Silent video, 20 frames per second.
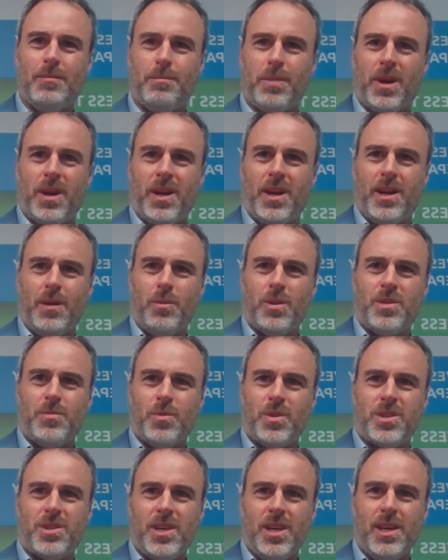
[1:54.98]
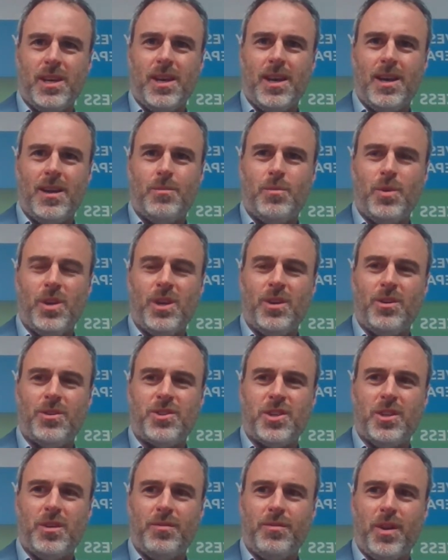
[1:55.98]
But we're seeing a really good
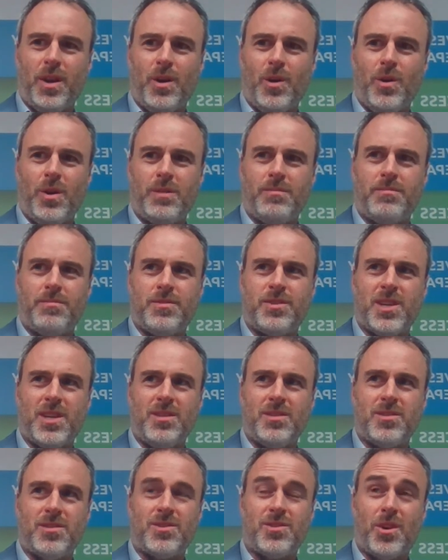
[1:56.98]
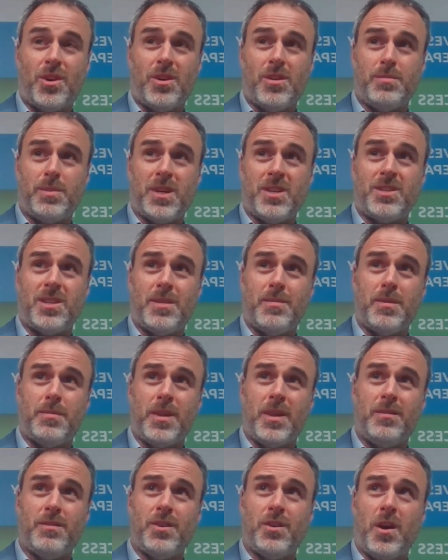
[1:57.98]
deal flow. And since the start of the pandemic,
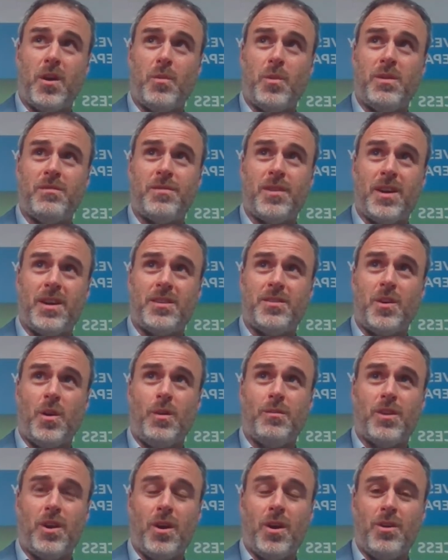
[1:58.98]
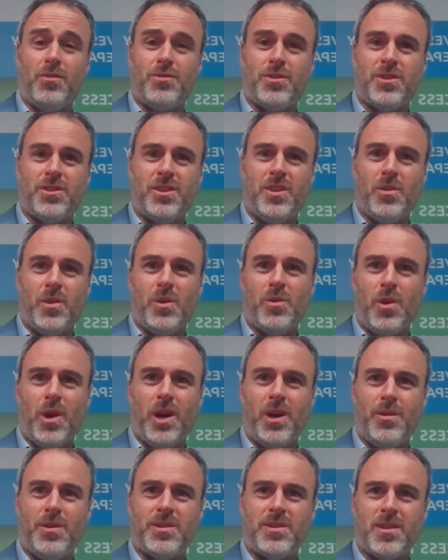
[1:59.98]
believe it or not, we've had over 100 new
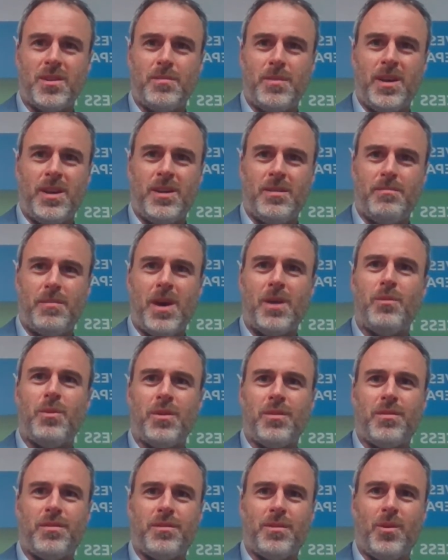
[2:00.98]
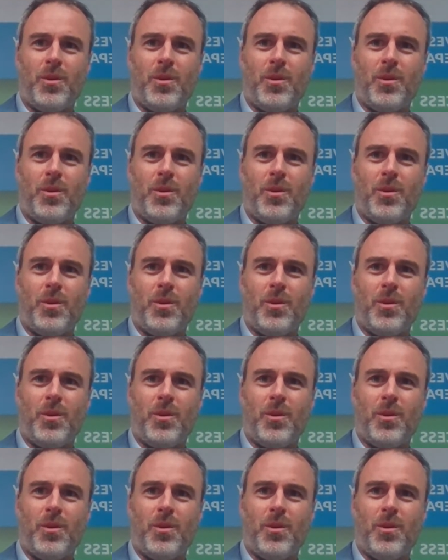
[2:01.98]
inquiries come in and met with